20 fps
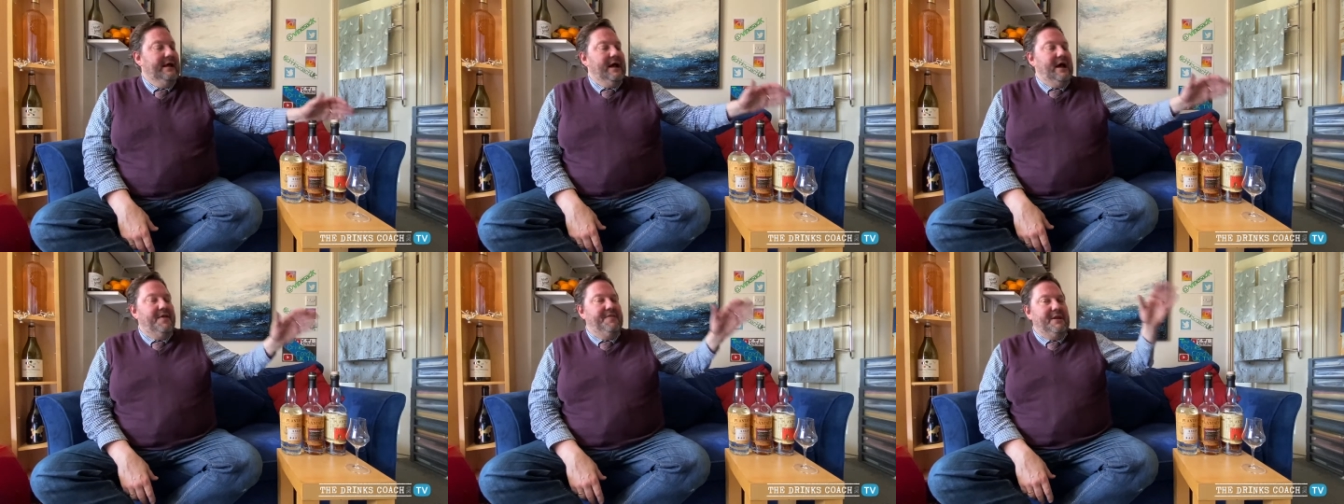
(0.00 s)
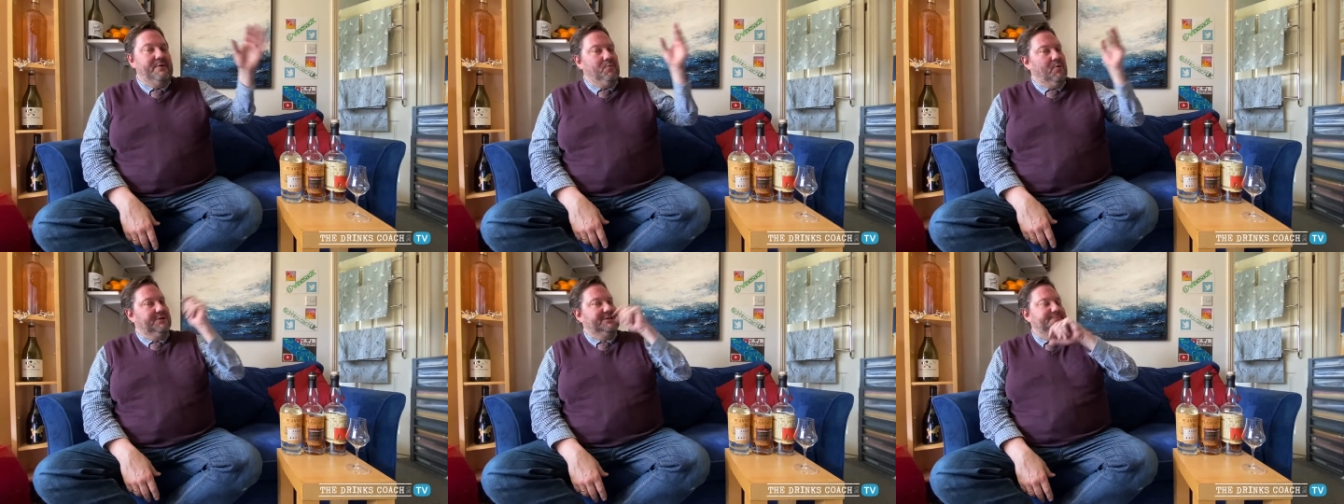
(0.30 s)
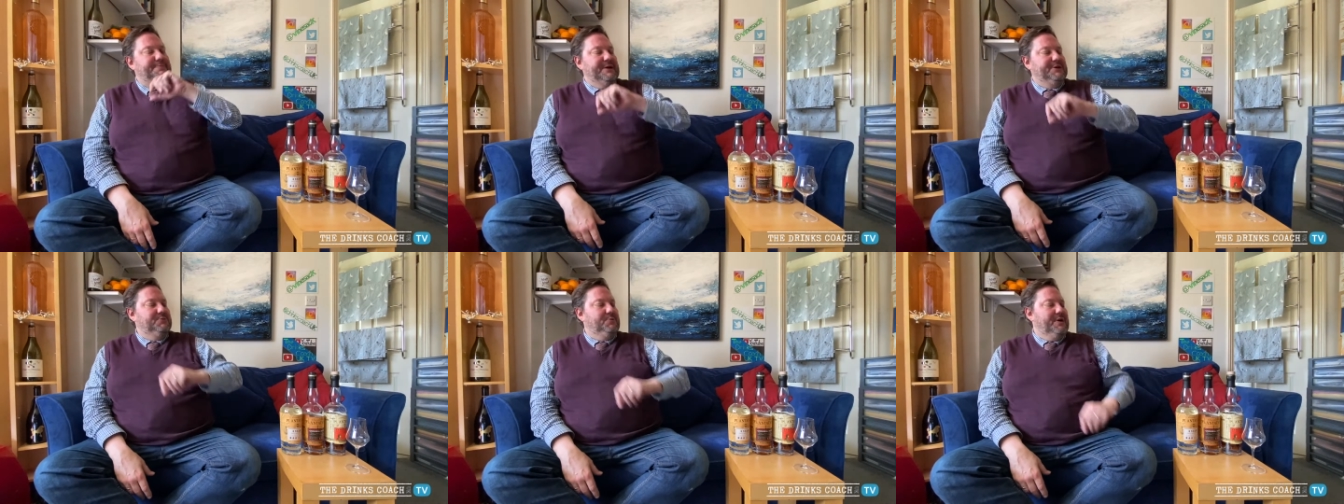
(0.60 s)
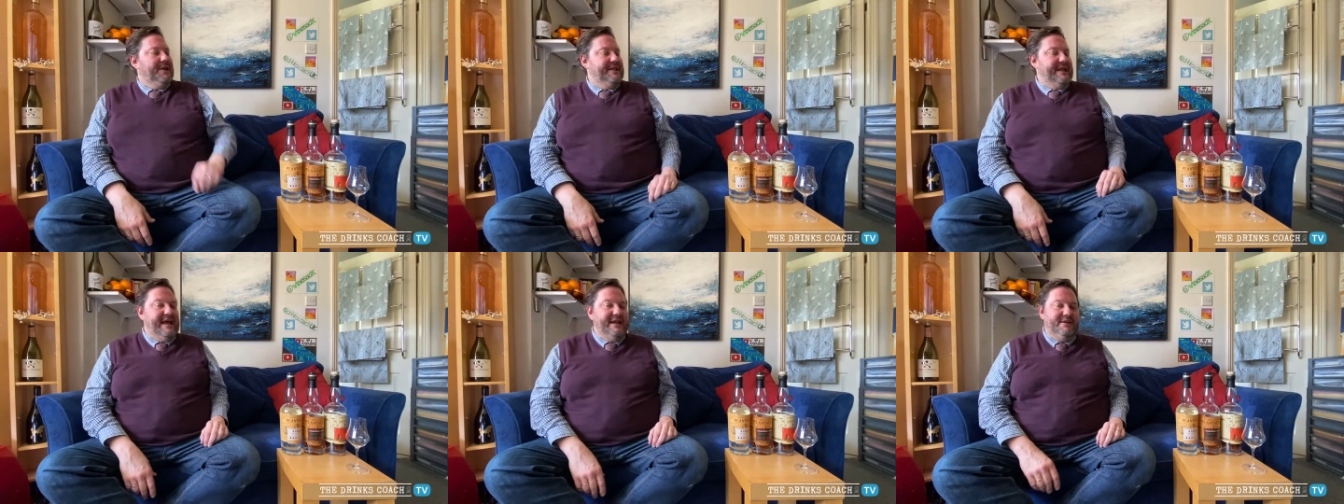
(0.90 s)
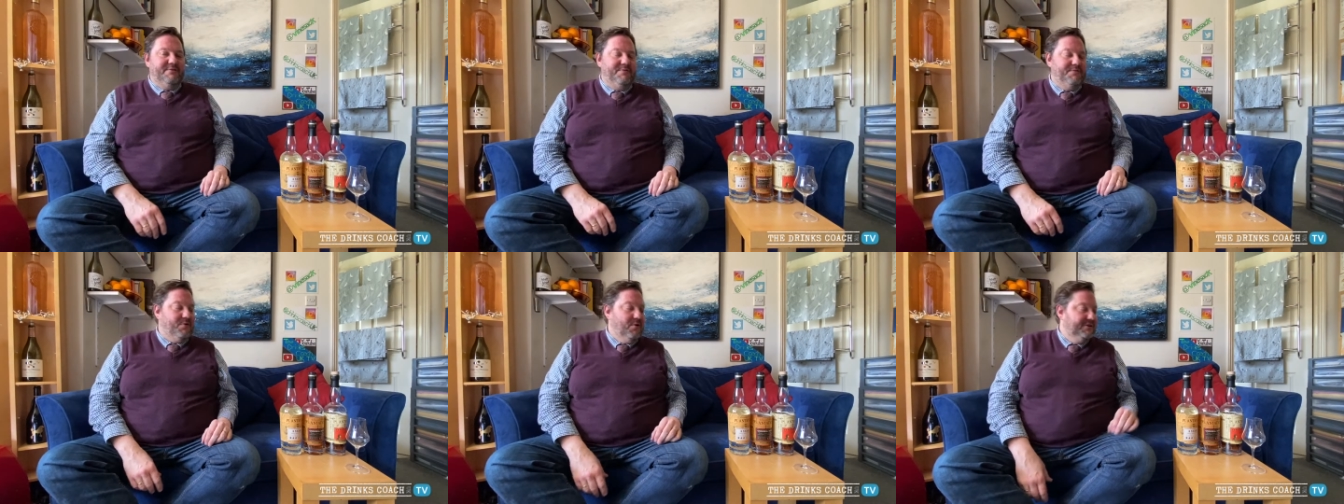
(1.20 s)
and then one special one at the end
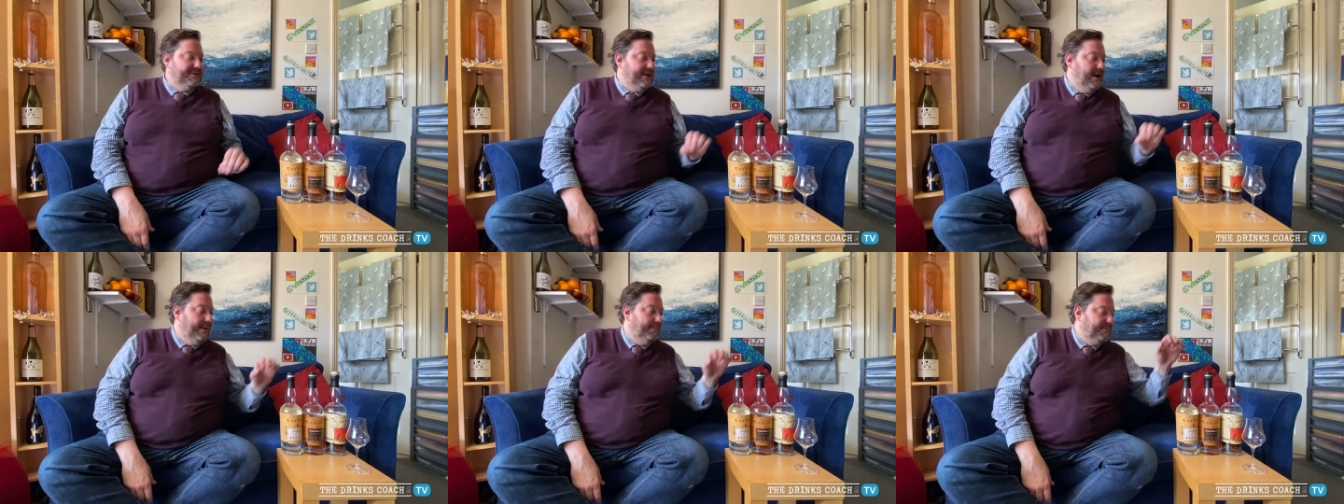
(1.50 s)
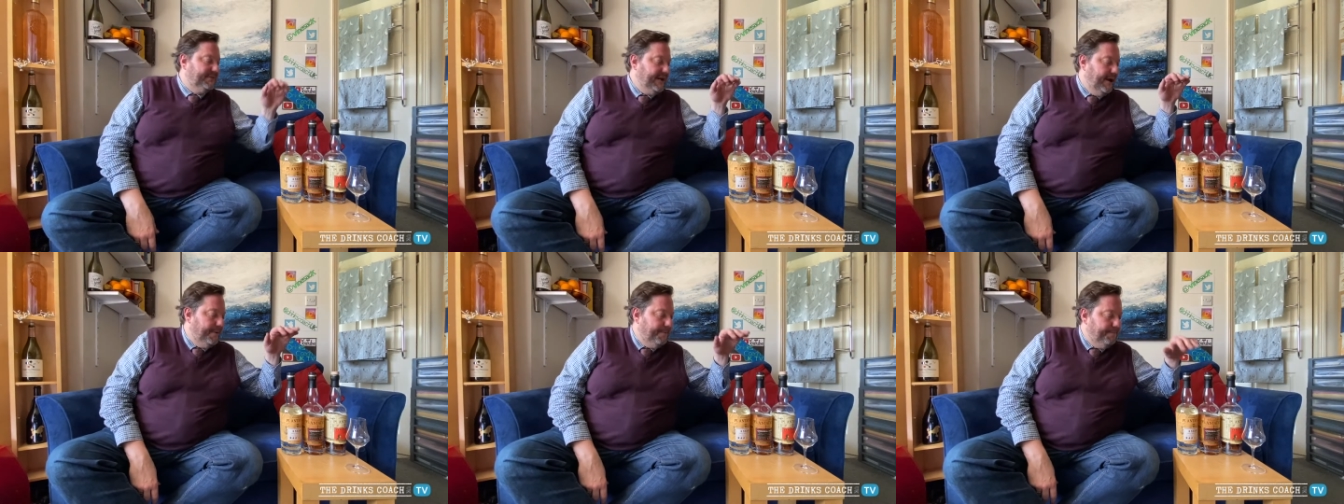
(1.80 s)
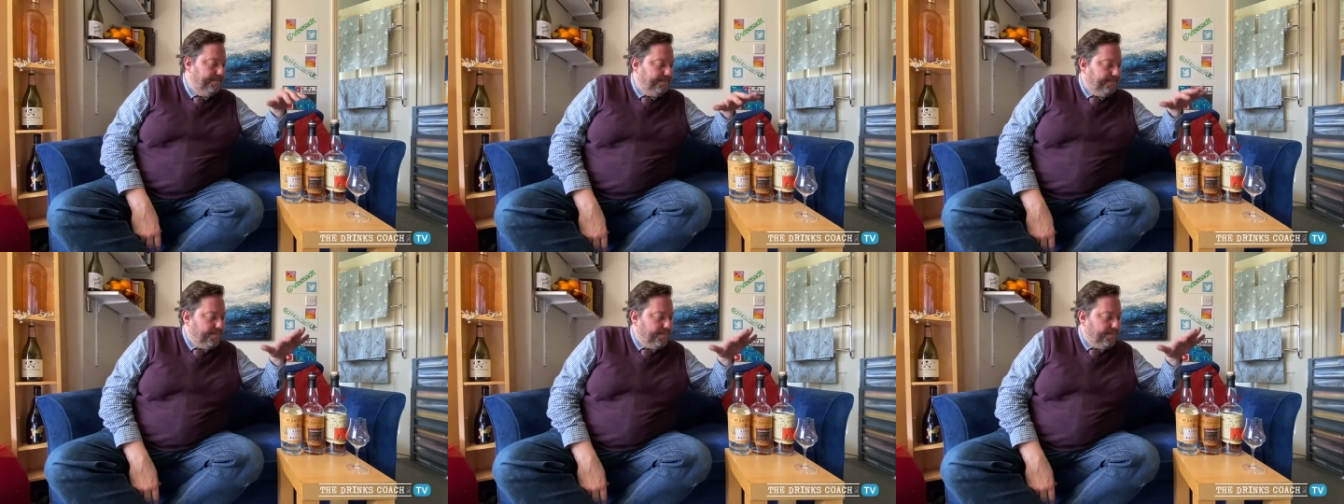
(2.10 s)
if we've got time so